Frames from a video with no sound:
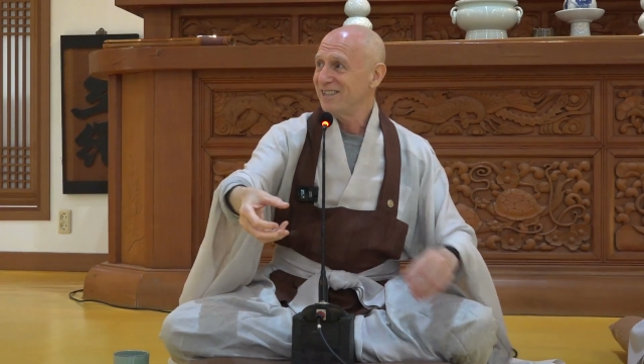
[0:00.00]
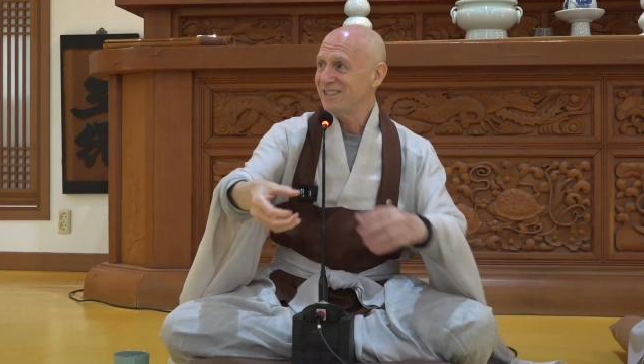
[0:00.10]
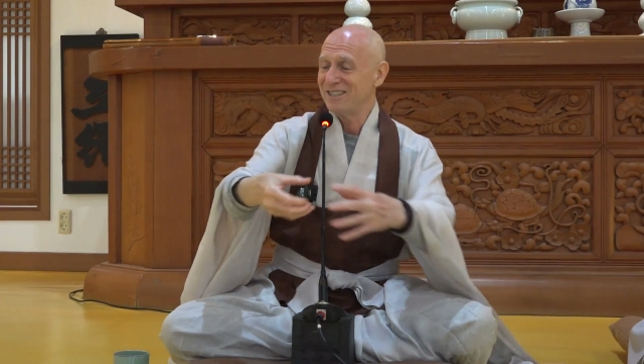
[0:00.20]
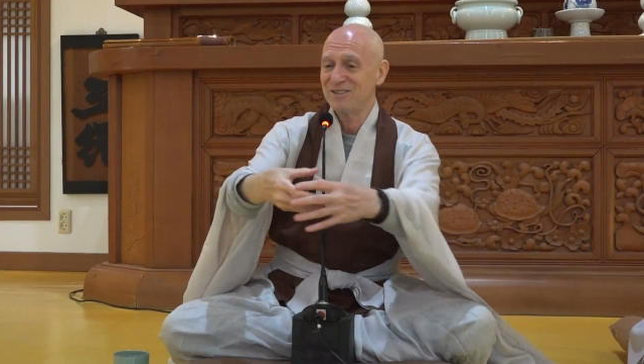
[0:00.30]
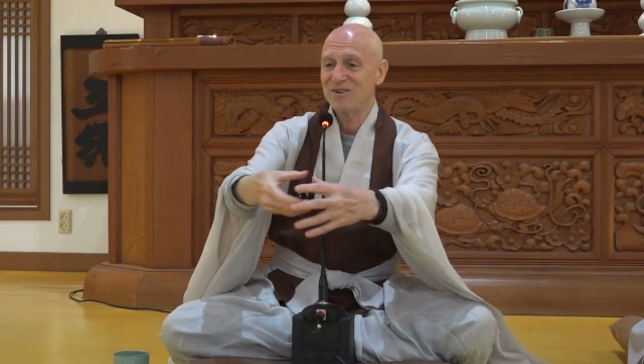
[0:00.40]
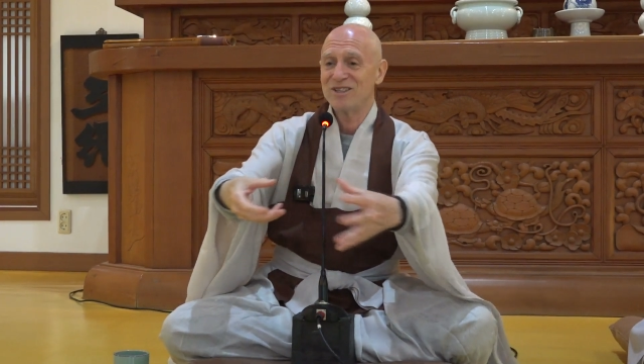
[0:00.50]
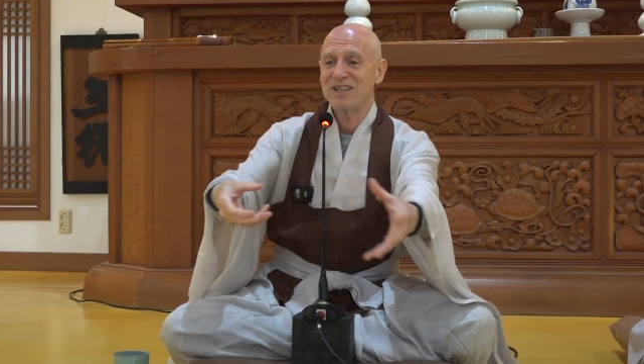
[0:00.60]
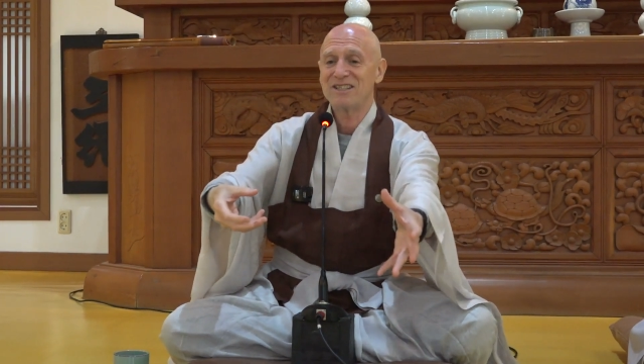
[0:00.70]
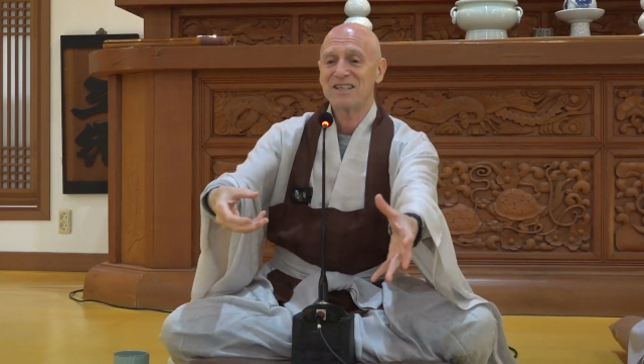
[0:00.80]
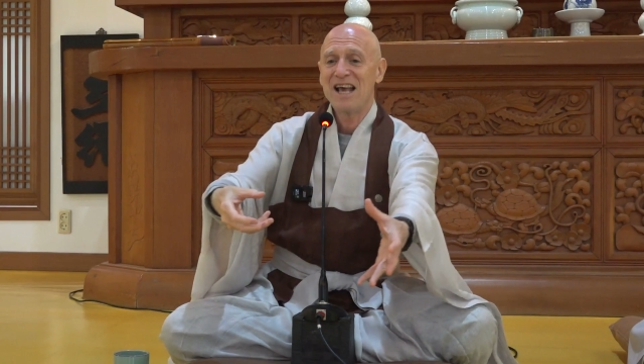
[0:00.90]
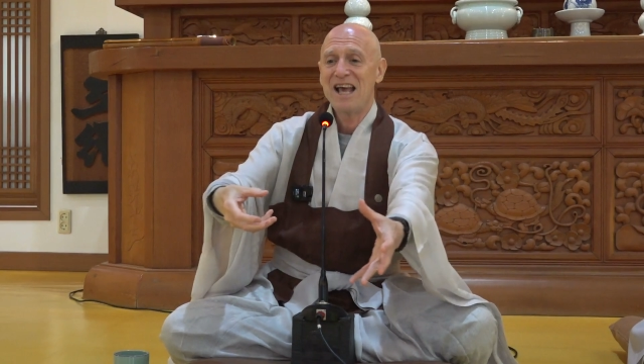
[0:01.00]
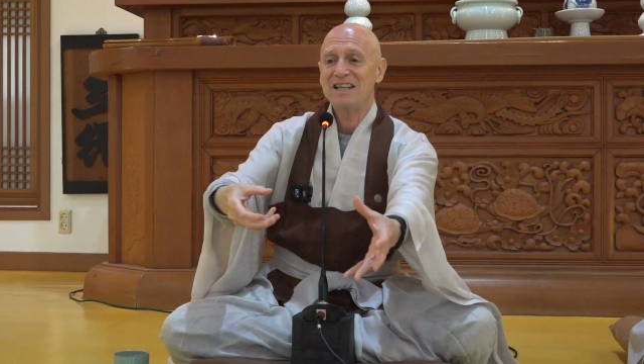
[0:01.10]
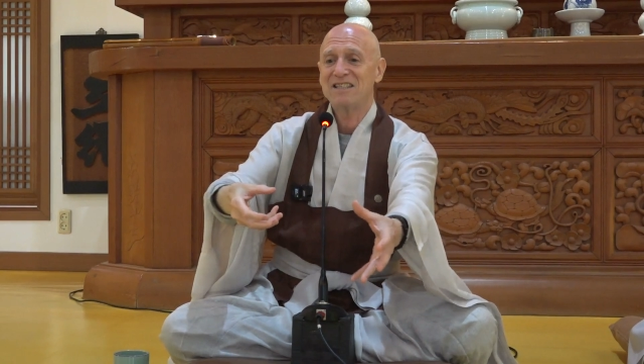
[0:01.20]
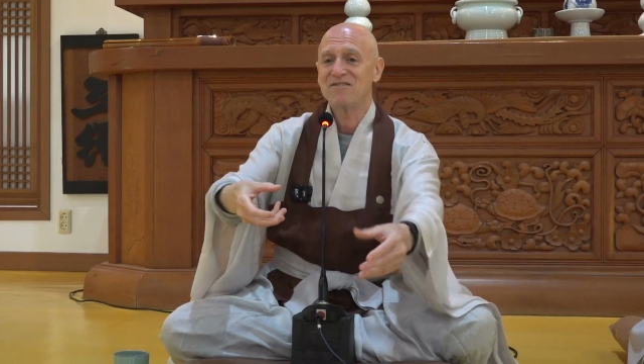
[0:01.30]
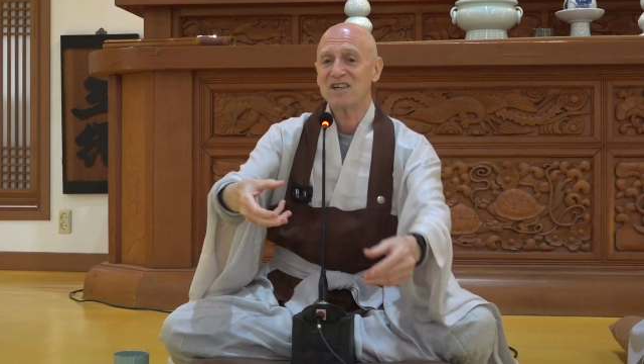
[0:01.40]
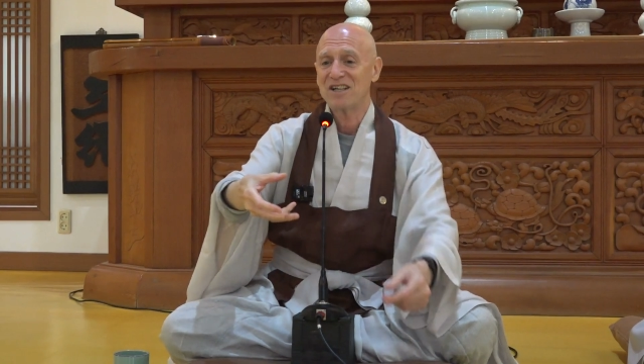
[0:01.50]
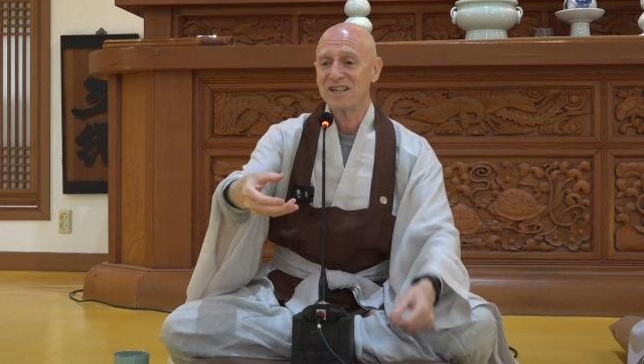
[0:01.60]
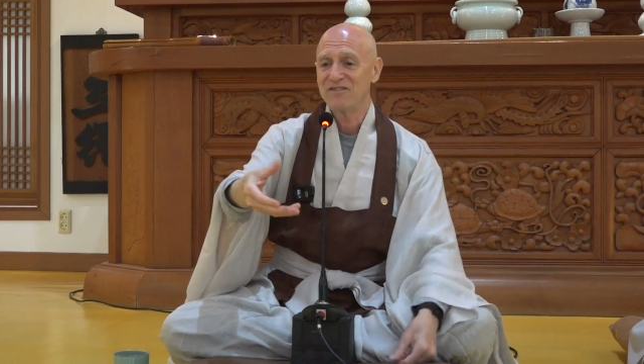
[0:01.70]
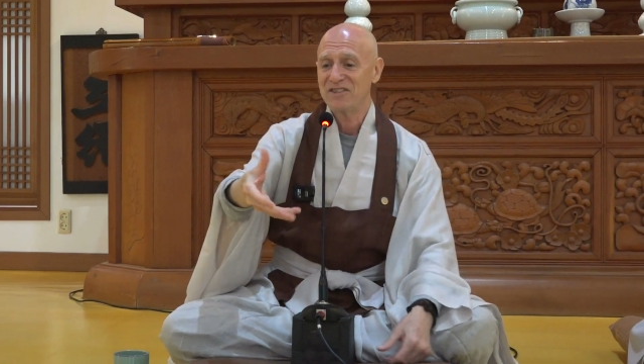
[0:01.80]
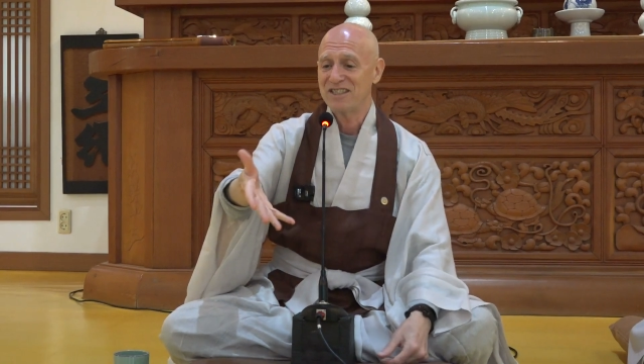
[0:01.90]
She's on this edge of a
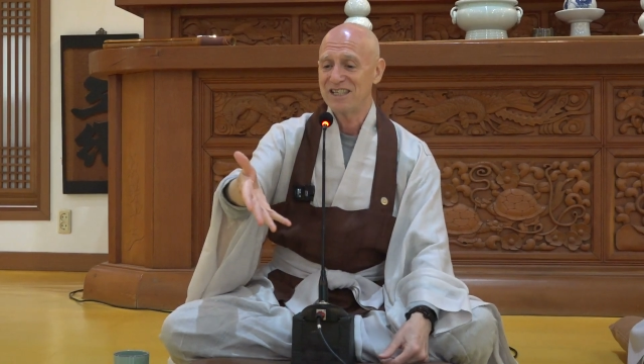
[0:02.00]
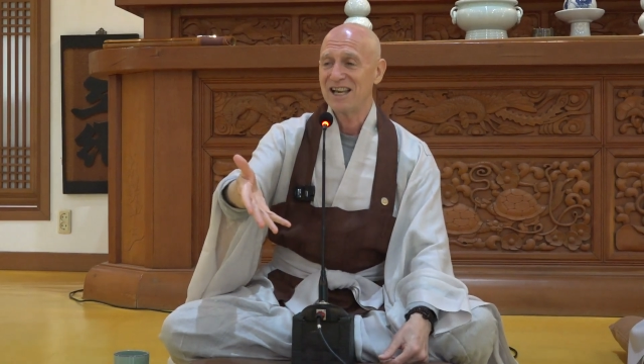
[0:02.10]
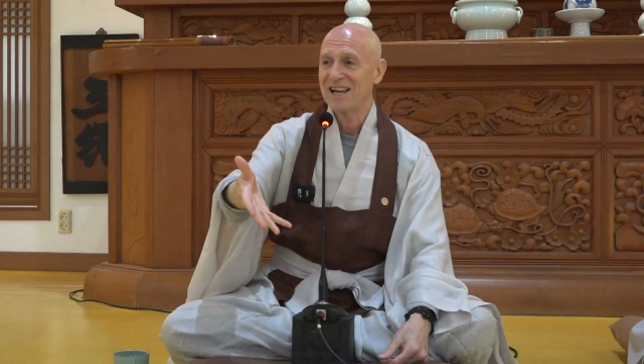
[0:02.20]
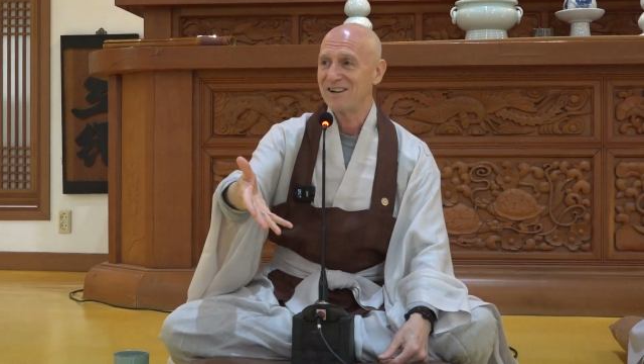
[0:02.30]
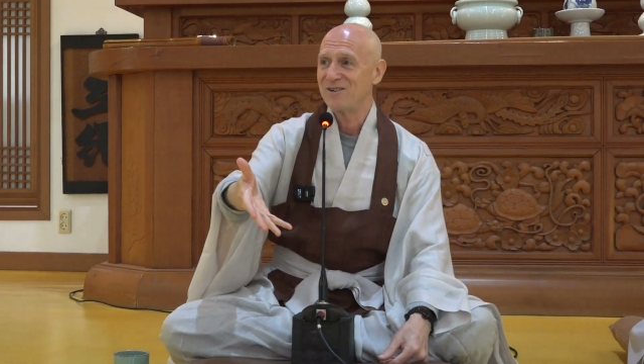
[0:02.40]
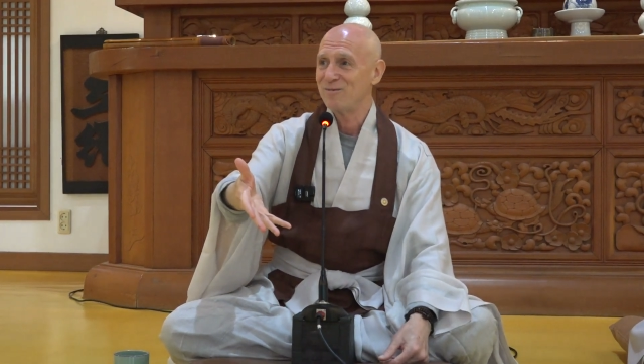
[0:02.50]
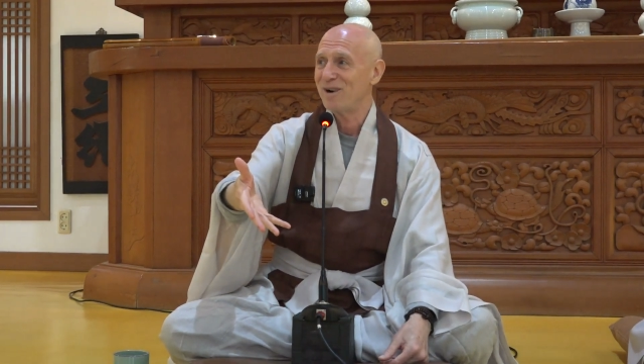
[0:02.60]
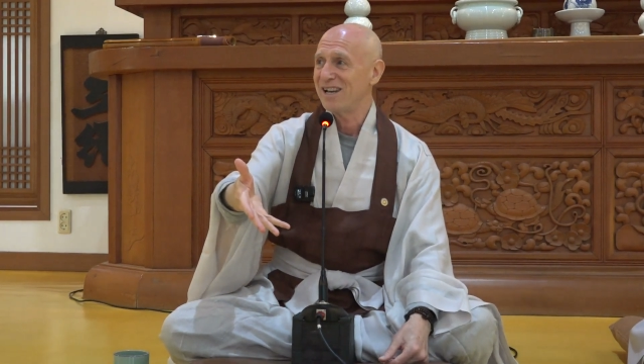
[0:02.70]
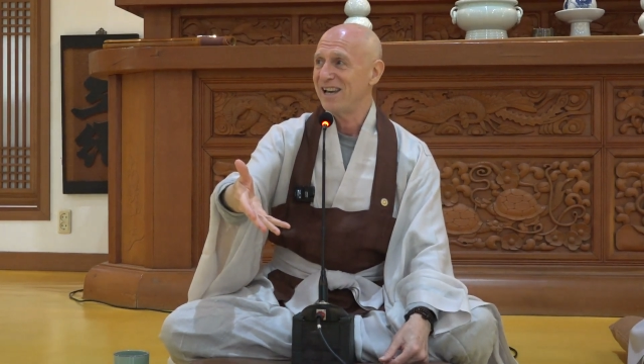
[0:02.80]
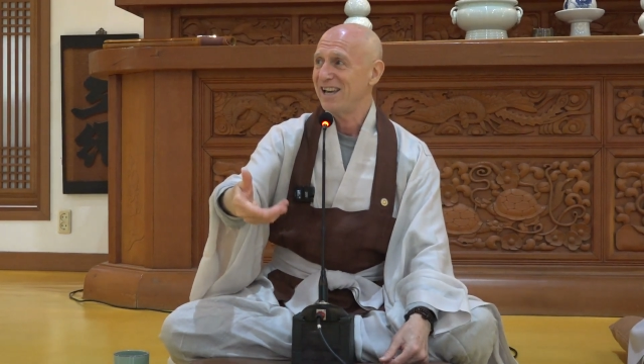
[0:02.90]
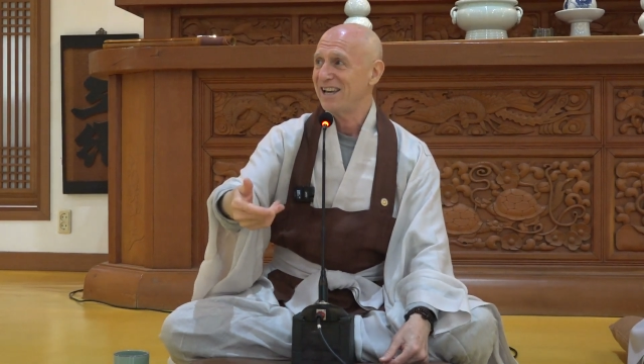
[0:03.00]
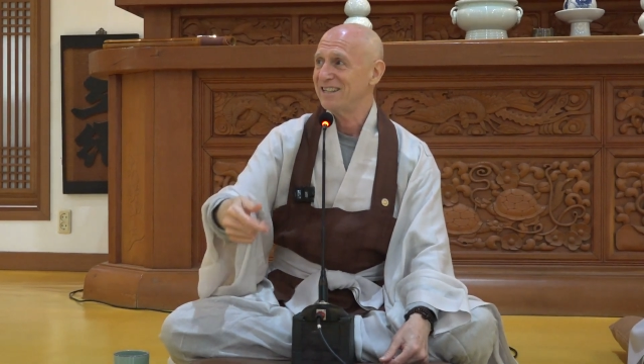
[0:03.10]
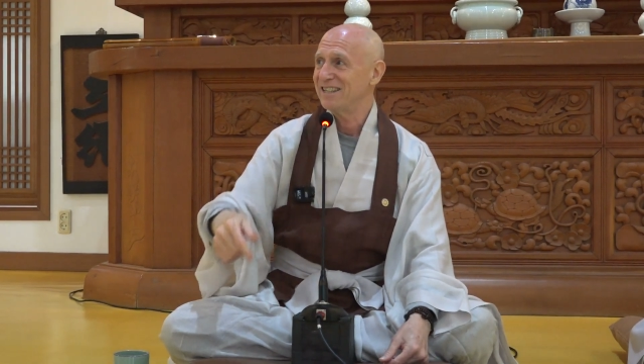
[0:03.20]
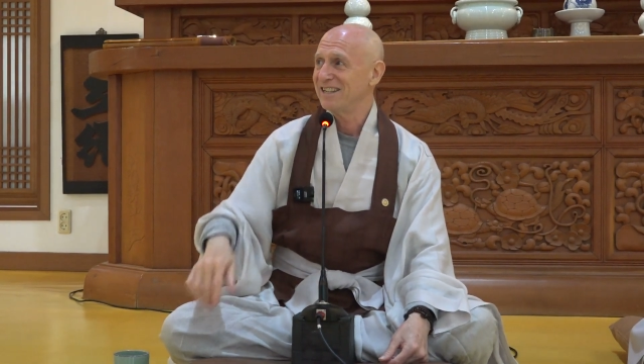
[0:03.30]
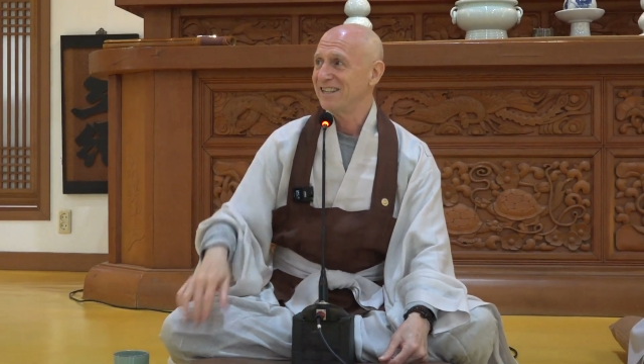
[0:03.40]
cliff and she let go of my hand.